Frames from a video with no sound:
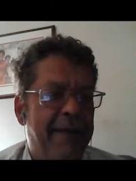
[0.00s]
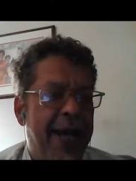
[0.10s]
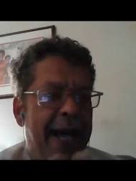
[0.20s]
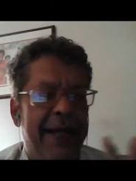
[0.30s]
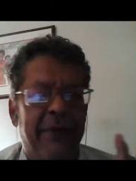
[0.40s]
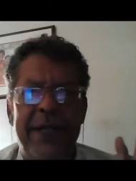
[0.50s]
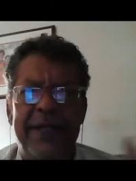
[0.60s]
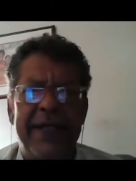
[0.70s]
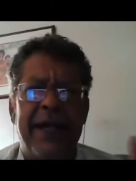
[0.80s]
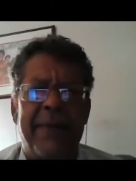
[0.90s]
I'm hot, and we
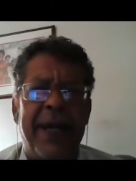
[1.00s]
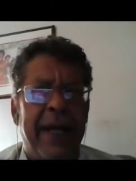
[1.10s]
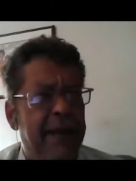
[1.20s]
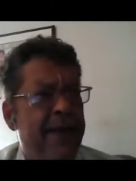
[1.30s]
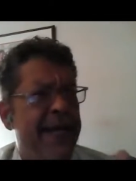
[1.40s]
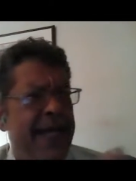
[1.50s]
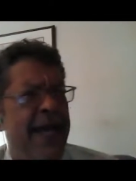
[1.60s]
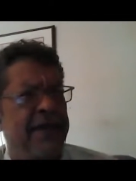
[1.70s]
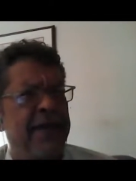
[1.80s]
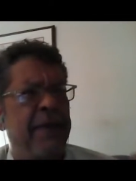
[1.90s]
see everybody, and everybody's
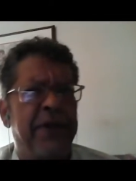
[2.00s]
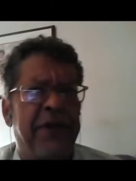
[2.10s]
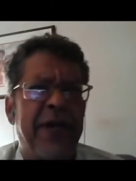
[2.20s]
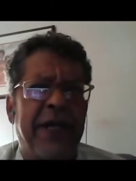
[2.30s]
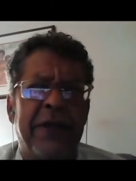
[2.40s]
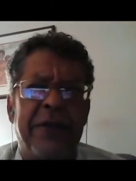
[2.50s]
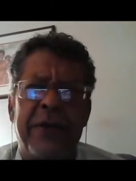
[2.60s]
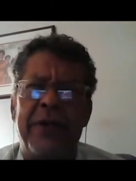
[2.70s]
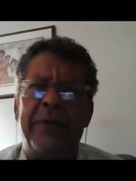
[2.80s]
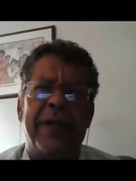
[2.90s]
got something to drink in the
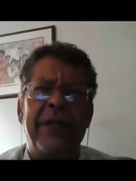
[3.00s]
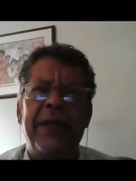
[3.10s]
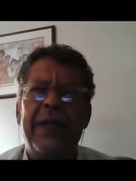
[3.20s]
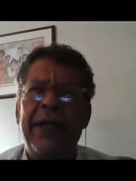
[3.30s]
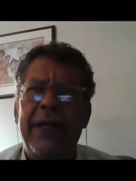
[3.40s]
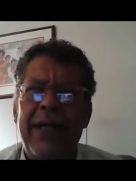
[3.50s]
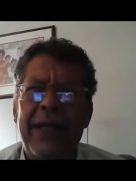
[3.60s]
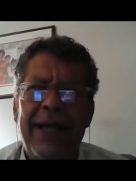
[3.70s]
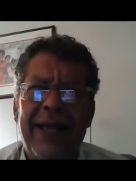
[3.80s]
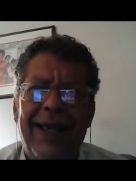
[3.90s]
room. And
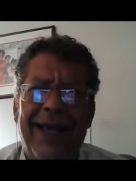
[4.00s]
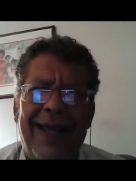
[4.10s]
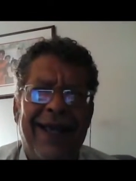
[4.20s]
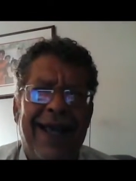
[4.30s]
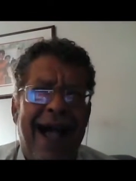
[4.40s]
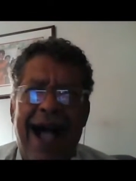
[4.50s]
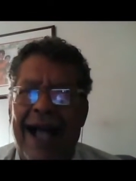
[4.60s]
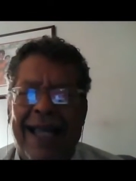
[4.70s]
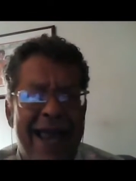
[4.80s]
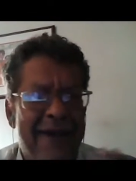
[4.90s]
I
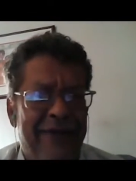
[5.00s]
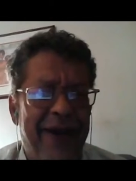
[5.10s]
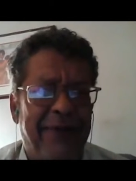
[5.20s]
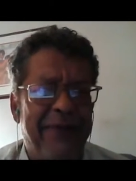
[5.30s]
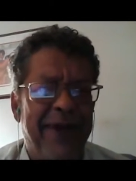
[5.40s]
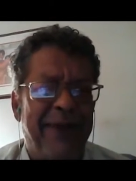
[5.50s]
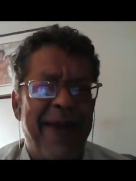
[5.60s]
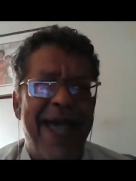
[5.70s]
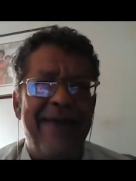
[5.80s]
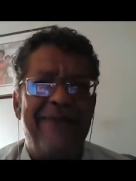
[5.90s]
kind of felt a
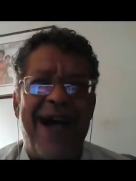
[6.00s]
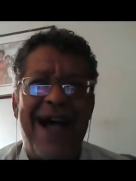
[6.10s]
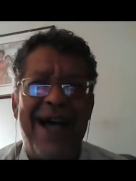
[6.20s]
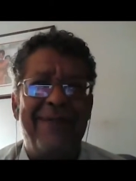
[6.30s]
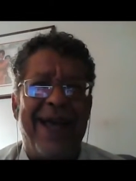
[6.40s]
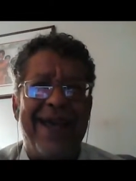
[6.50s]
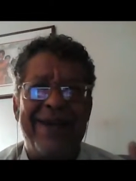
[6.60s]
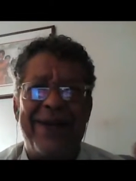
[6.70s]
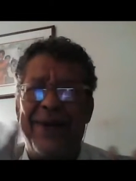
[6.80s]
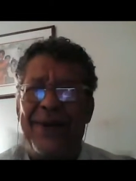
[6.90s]
bad vibe, but I
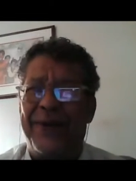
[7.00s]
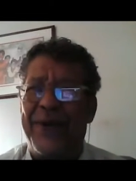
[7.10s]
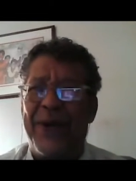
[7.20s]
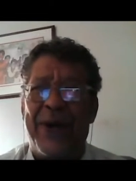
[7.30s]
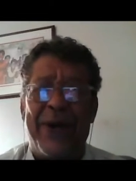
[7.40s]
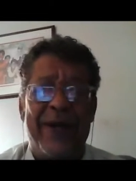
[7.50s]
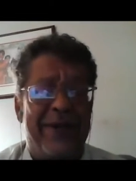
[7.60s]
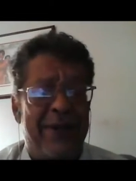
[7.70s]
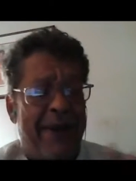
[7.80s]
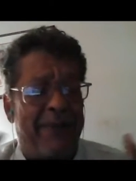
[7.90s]
didn't know what was going on
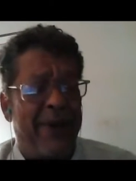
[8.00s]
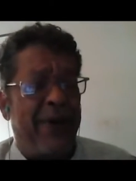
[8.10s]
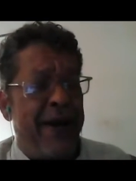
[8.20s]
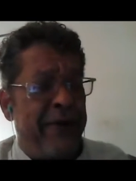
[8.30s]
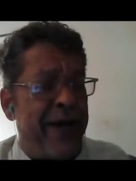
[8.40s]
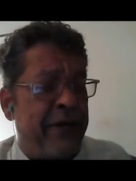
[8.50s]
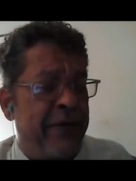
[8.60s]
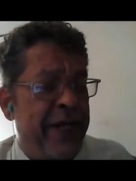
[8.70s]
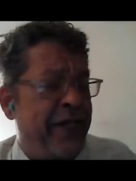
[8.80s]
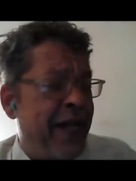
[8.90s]
until my program director
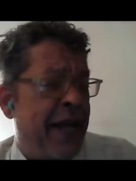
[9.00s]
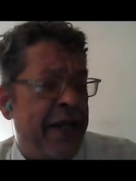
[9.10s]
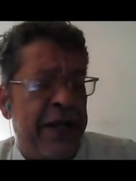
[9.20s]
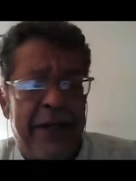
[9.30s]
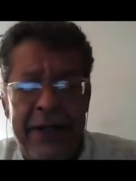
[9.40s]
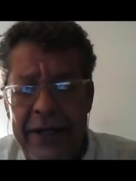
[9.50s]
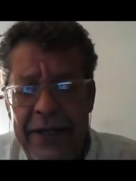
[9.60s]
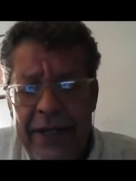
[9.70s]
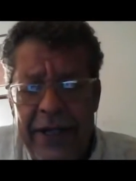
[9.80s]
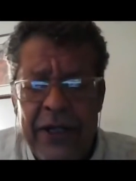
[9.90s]
reached down
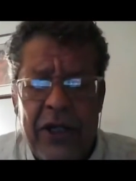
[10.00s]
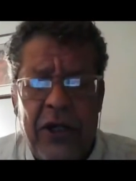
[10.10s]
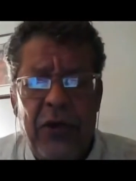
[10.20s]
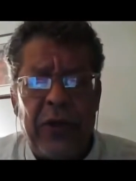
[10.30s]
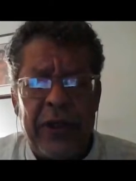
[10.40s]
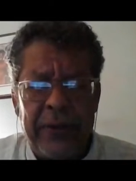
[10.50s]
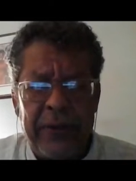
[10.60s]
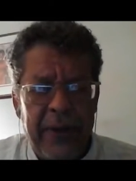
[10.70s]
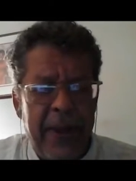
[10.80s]
in a cooler,